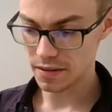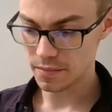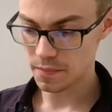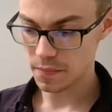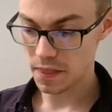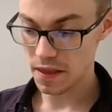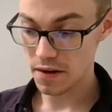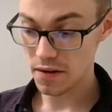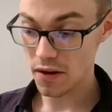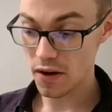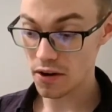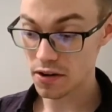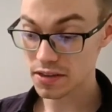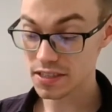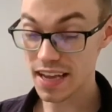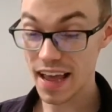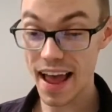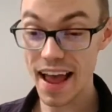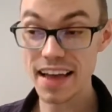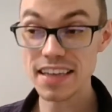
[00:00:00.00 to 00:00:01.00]
there aren't
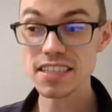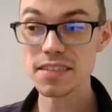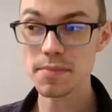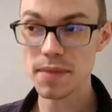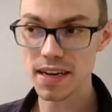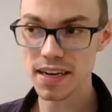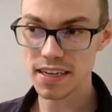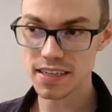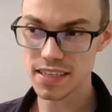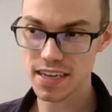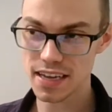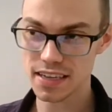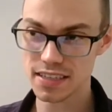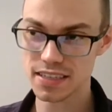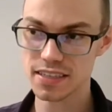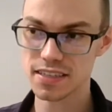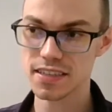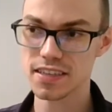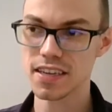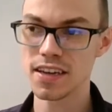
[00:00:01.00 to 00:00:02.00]
as many
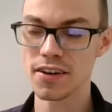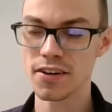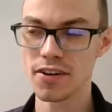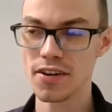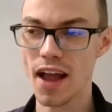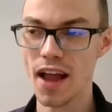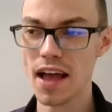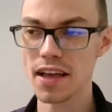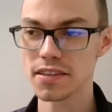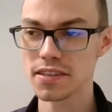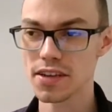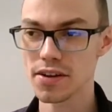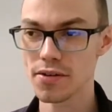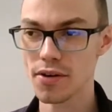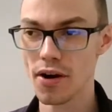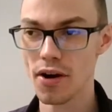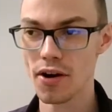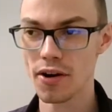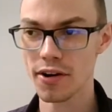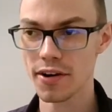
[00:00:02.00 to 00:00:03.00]
tests here as there
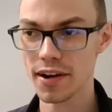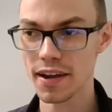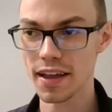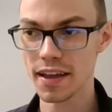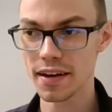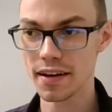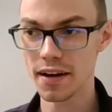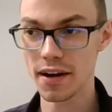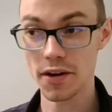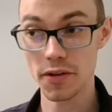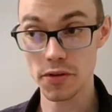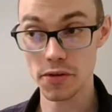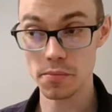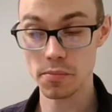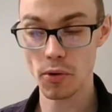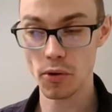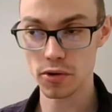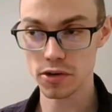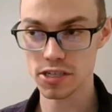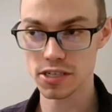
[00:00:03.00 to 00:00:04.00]
are in other
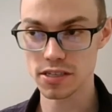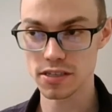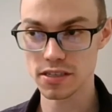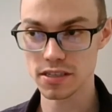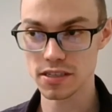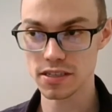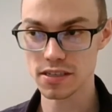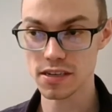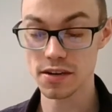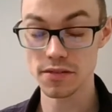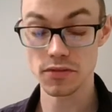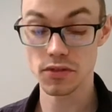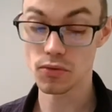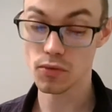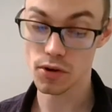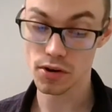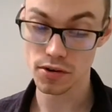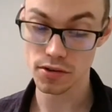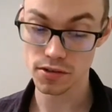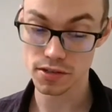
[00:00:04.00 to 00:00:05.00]
portions of the
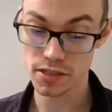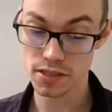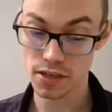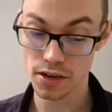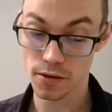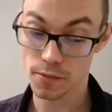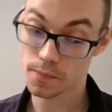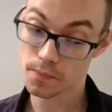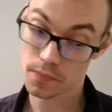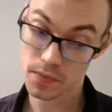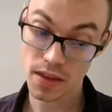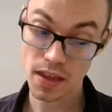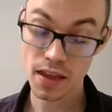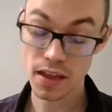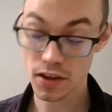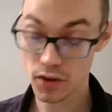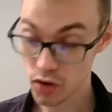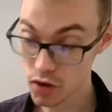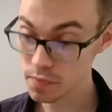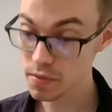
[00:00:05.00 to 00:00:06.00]
world. So,
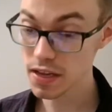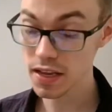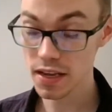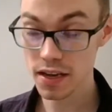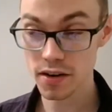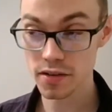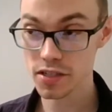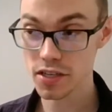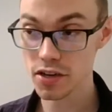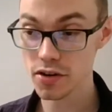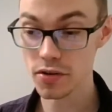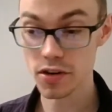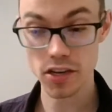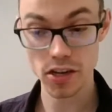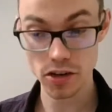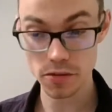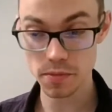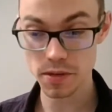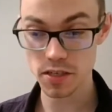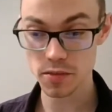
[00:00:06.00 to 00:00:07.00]
could be here too, it
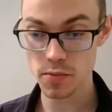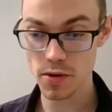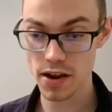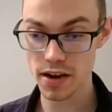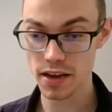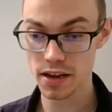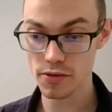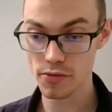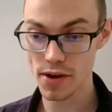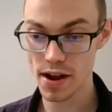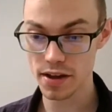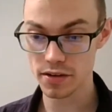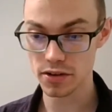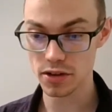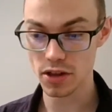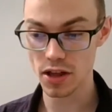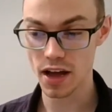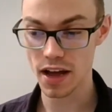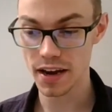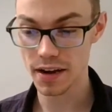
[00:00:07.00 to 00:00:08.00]
could be spreading around a
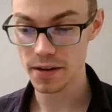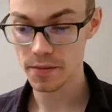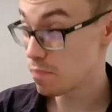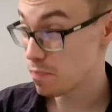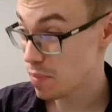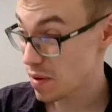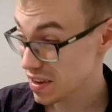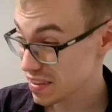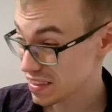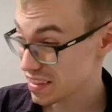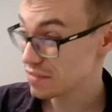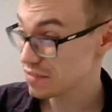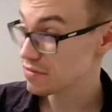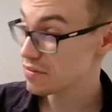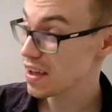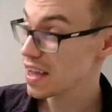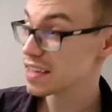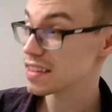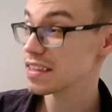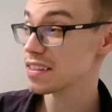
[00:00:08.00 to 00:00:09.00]
lot. But the
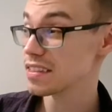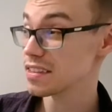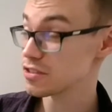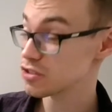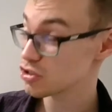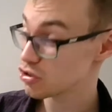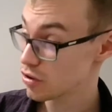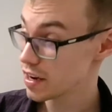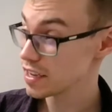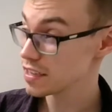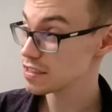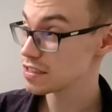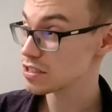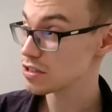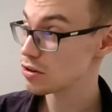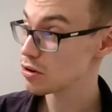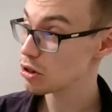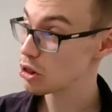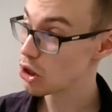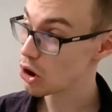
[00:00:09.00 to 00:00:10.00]
fact that the trains
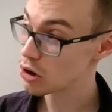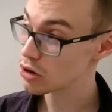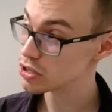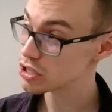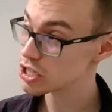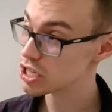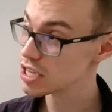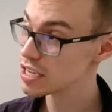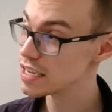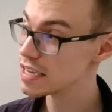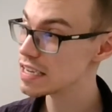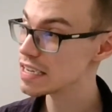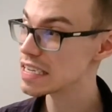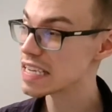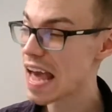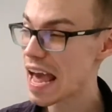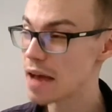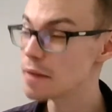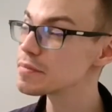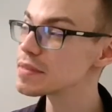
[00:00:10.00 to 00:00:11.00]
are largely
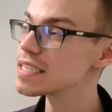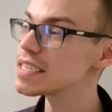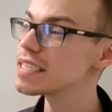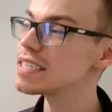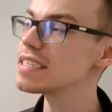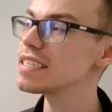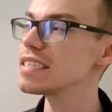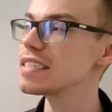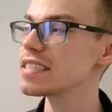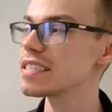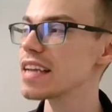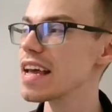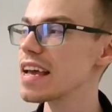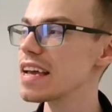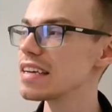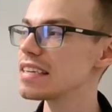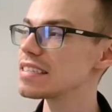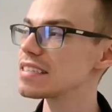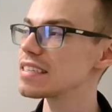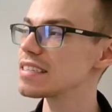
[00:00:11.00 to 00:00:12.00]
empty these
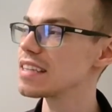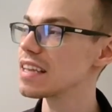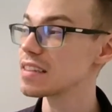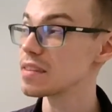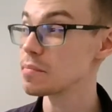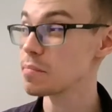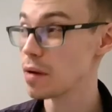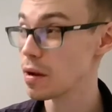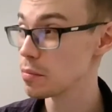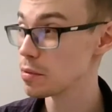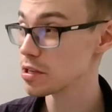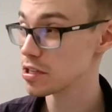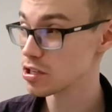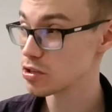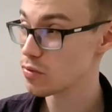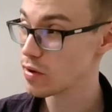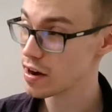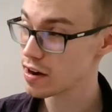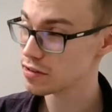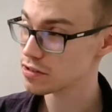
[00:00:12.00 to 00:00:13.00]
days, and that the public
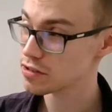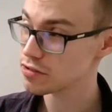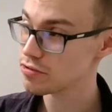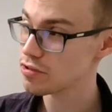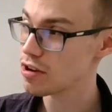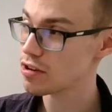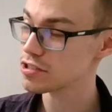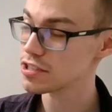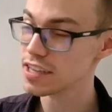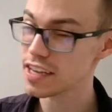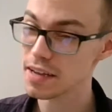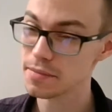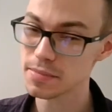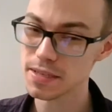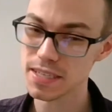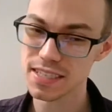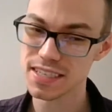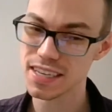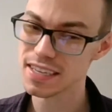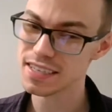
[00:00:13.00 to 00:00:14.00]
squares are largely empty, says